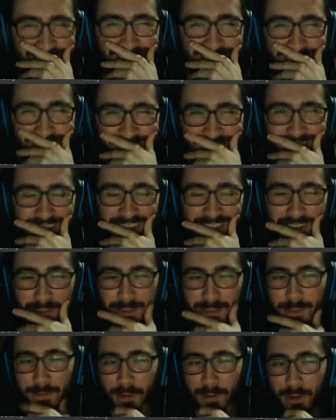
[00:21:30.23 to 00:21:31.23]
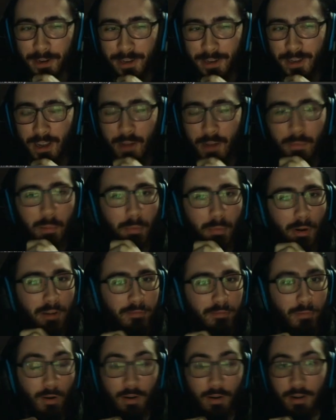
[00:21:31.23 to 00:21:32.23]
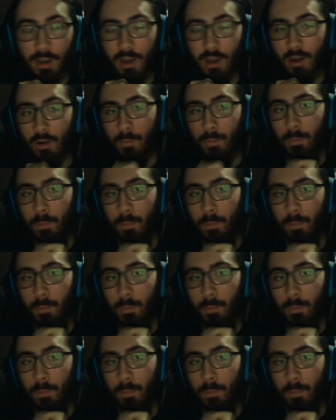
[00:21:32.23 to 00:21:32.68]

that was funny. I'm a brave bird now.